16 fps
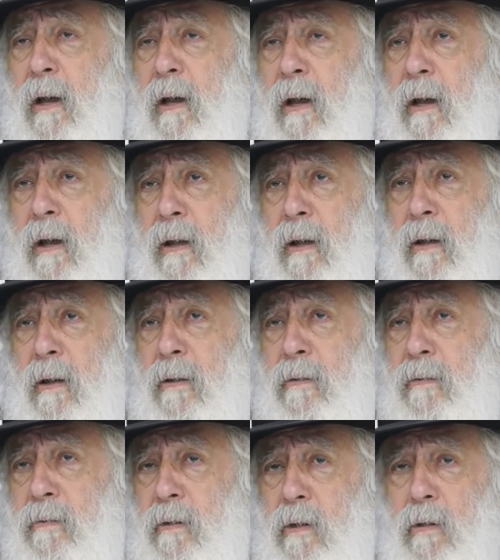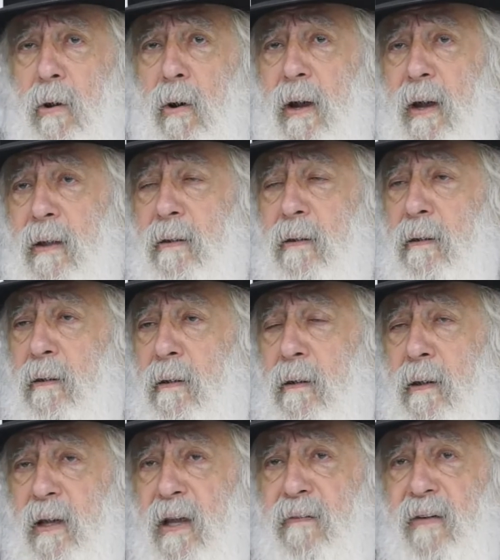the Kohen
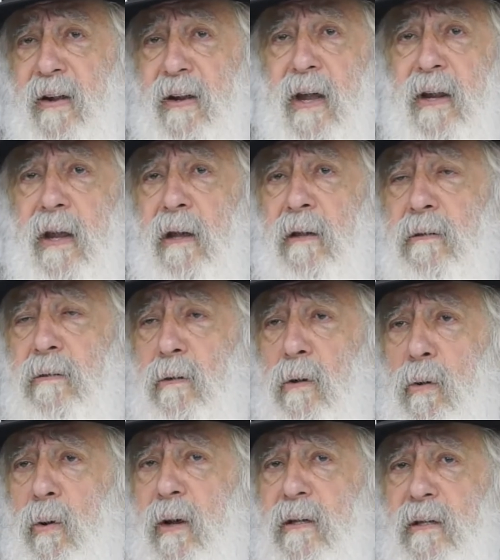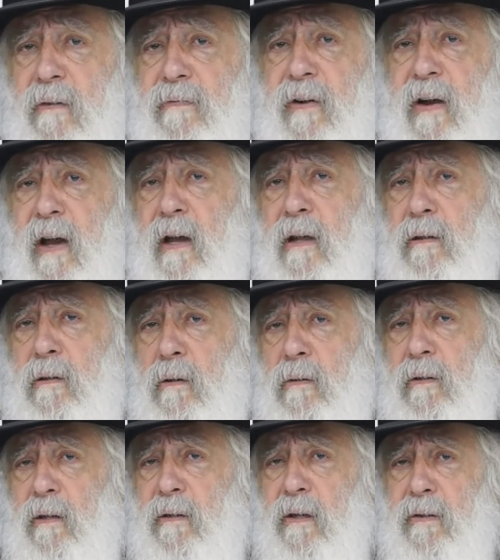give an announce, who is afraid,
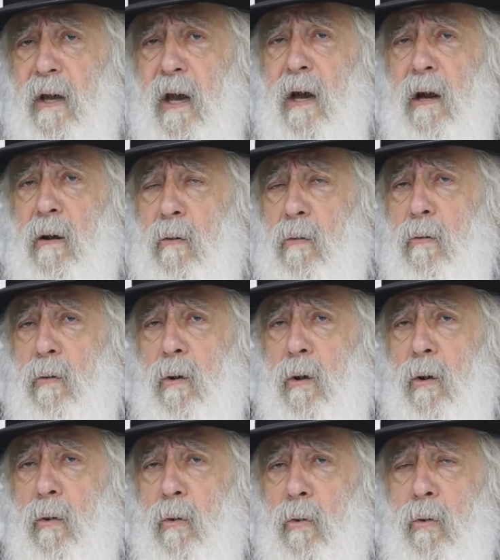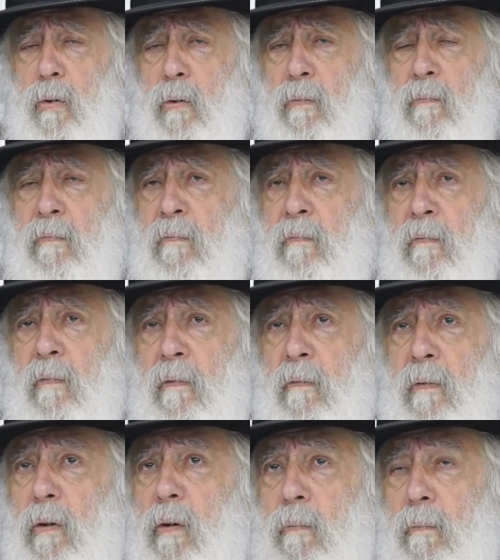who
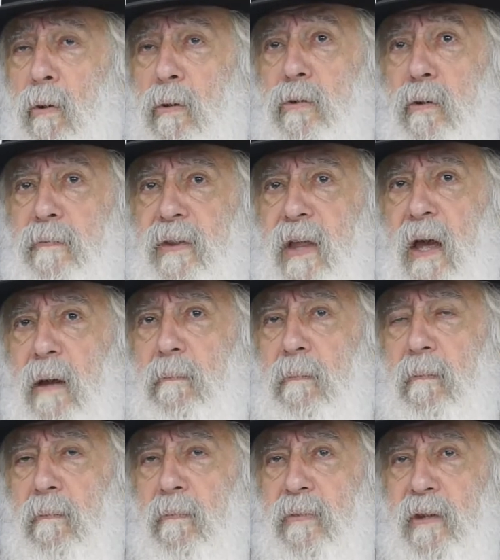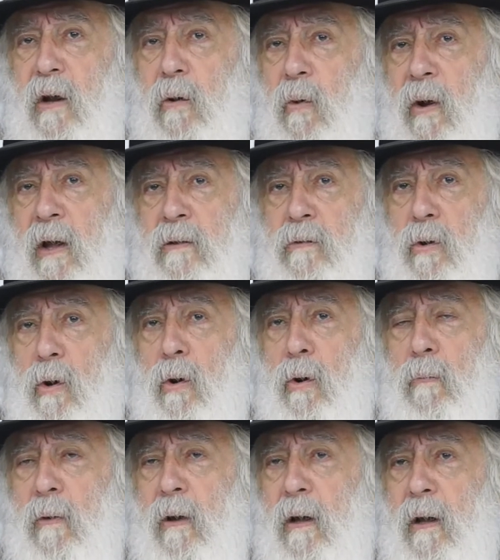most of them, they went
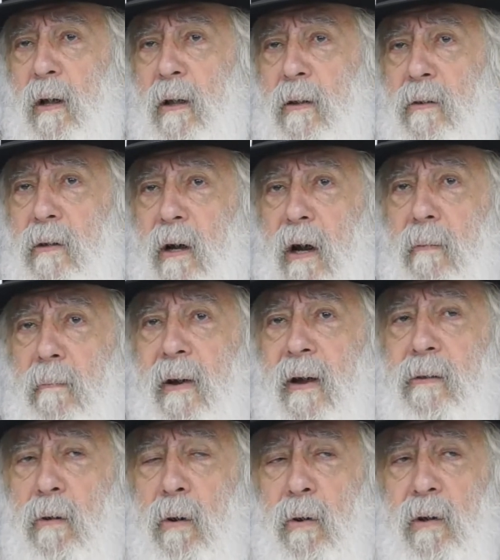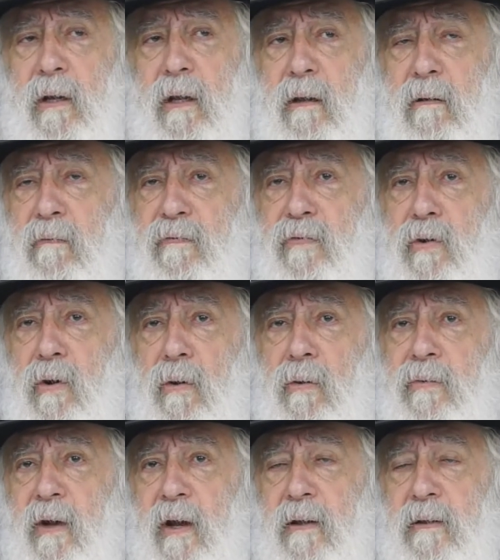home, they remained only few
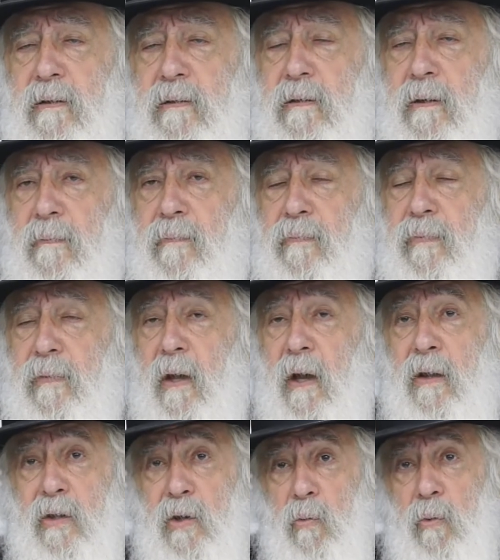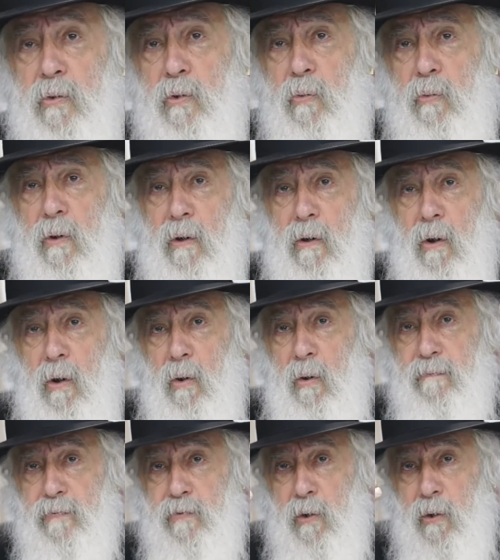hundreds. And they won the war,
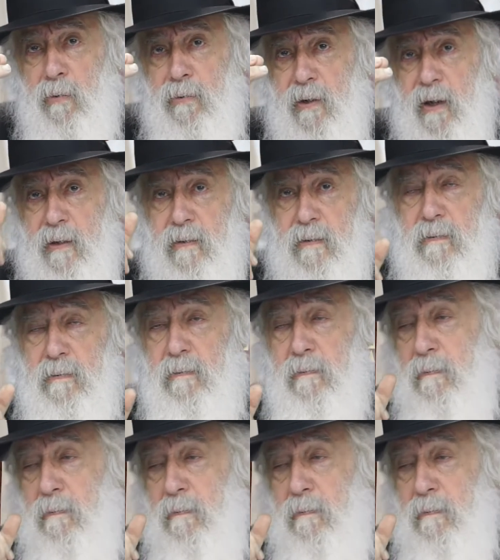few hundreds.